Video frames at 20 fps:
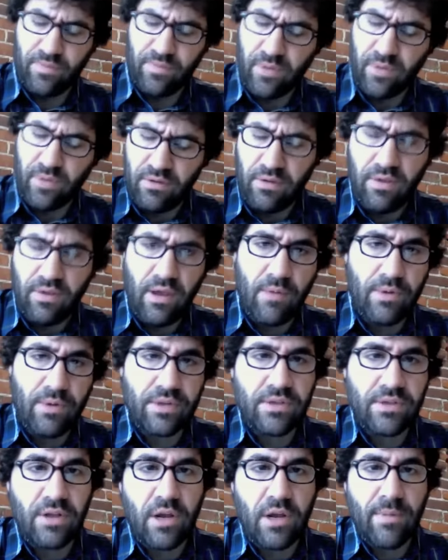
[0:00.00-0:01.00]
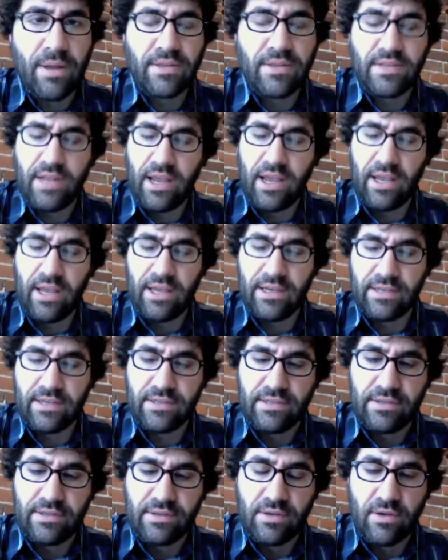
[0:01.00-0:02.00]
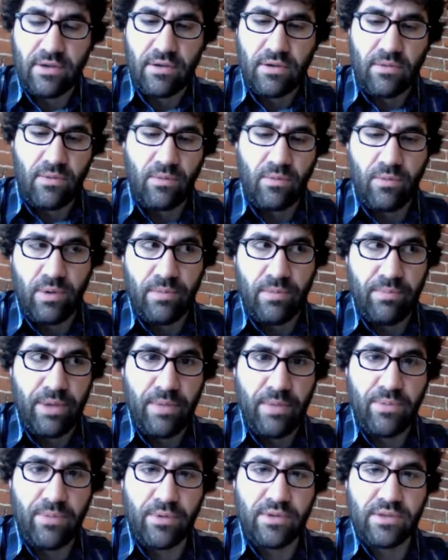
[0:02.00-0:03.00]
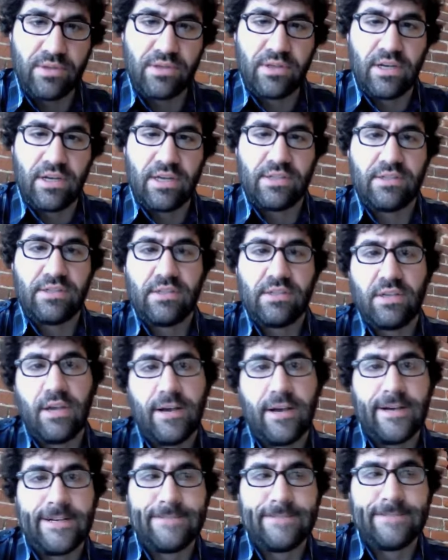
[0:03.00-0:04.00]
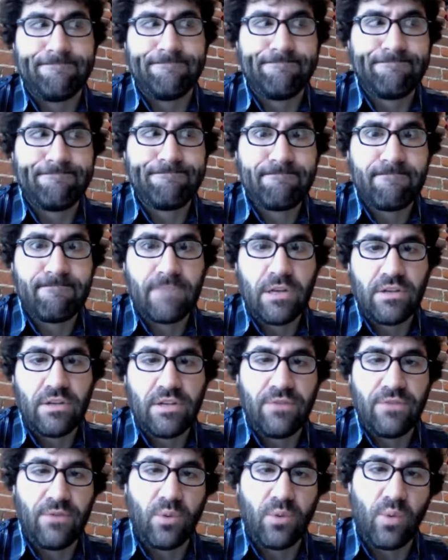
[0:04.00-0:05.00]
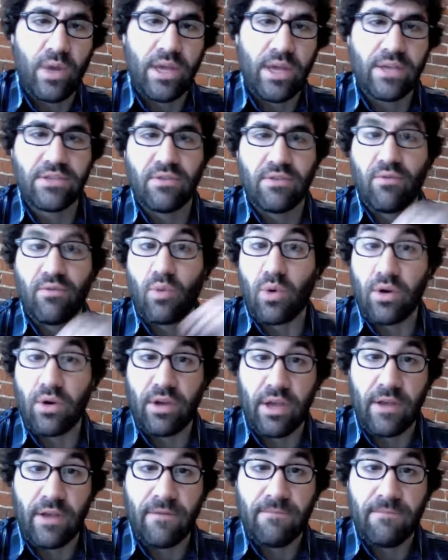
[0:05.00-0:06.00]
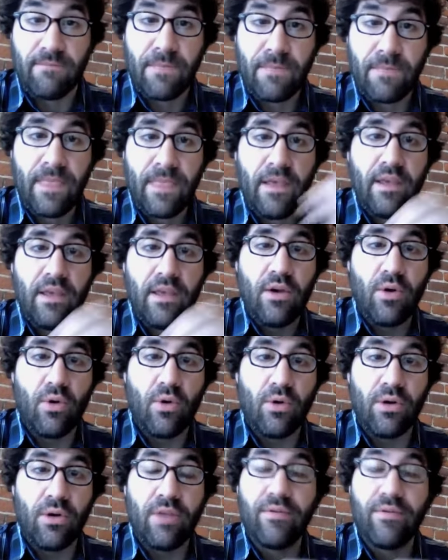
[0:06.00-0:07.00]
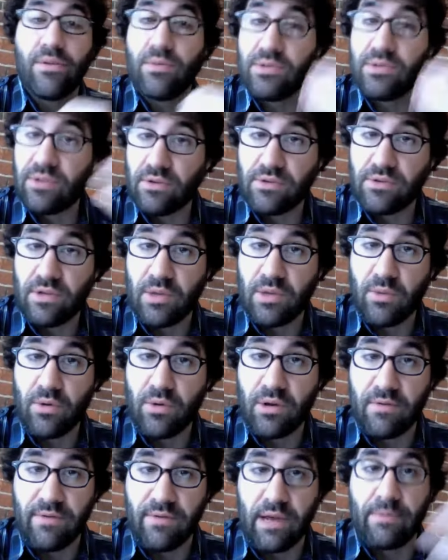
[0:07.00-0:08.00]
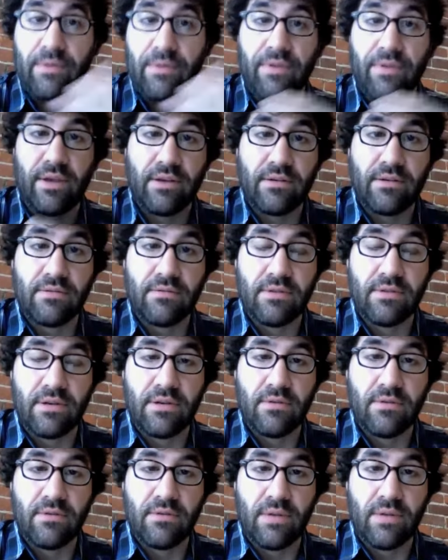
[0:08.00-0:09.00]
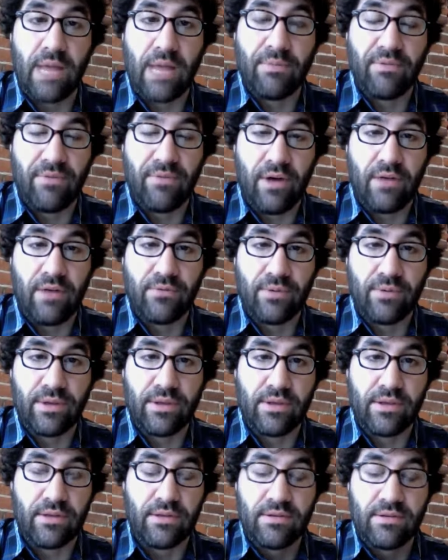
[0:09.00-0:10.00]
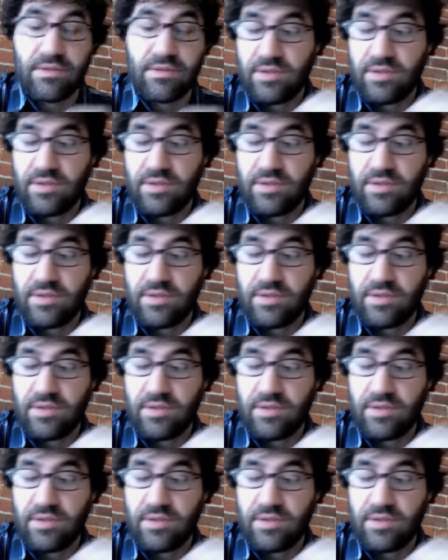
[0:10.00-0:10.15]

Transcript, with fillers: The thing I wanted to talk about today is uh, when people discuss. Uh, different ways of working, or even the results only work environment thing, the, what I'm involved with and